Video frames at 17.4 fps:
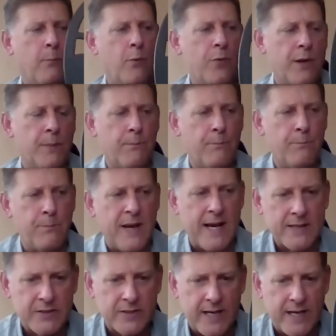The
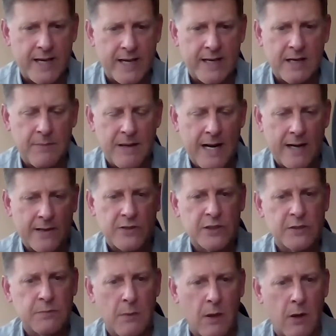best thing about
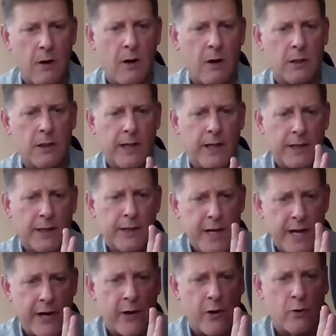a
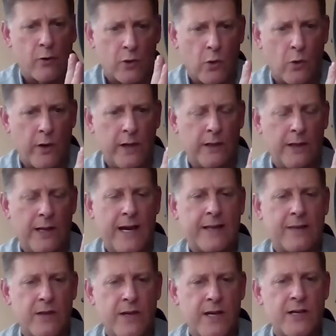narrow coil
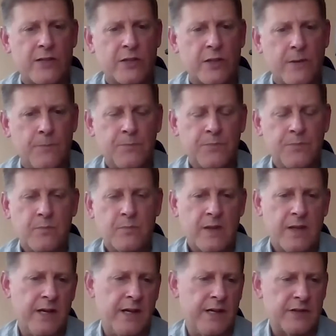like this
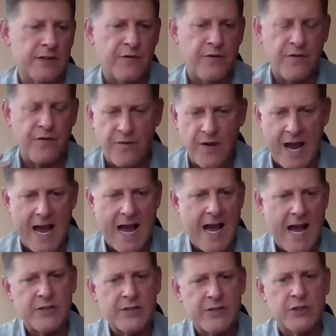is
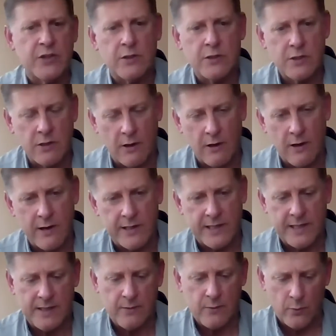fast
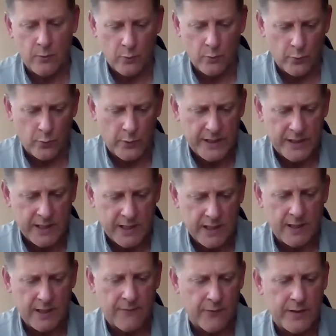target
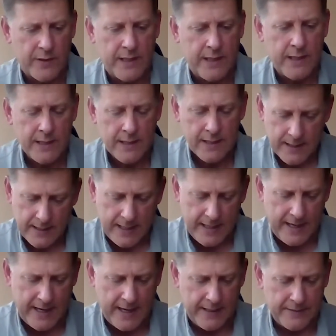recovery,
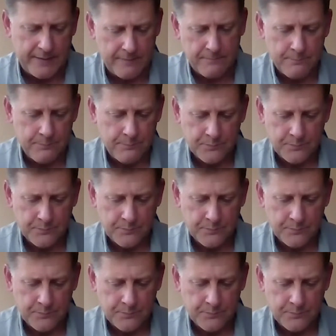and